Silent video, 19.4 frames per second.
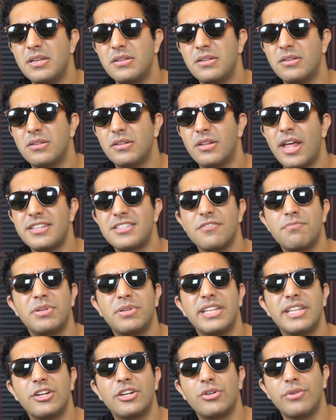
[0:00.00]
lots of
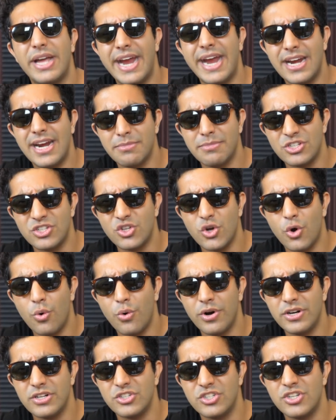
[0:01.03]
political animus
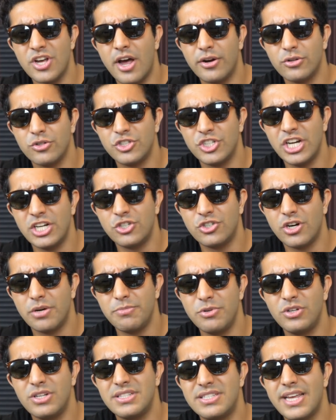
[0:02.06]
towards Donald J. Trump.
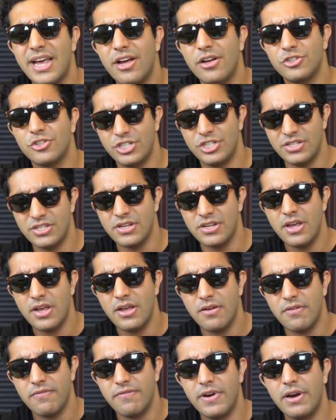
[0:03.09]
You could tell she's
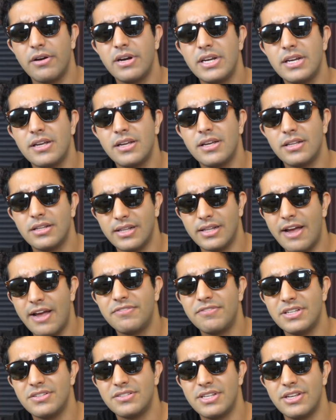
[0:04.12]
very
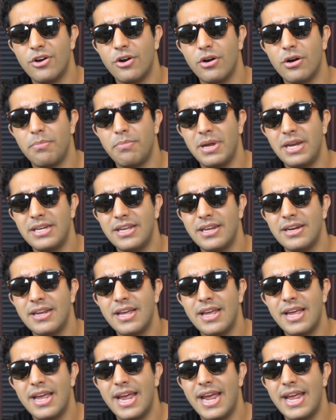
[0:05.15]
leftist in her opinion,
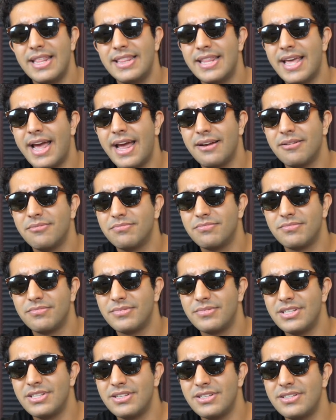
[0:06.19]
and that
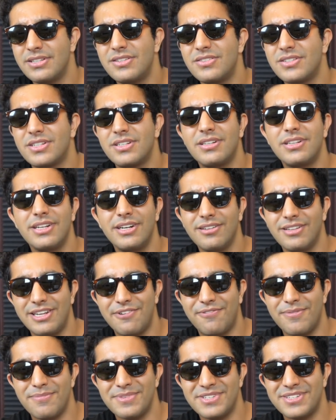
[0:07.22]
this is clearly
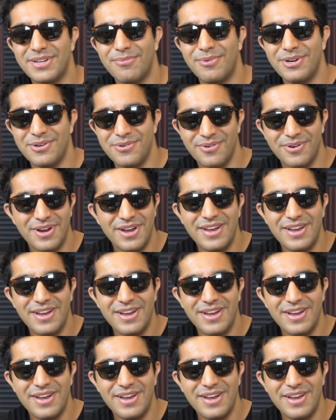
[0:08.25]
from someone who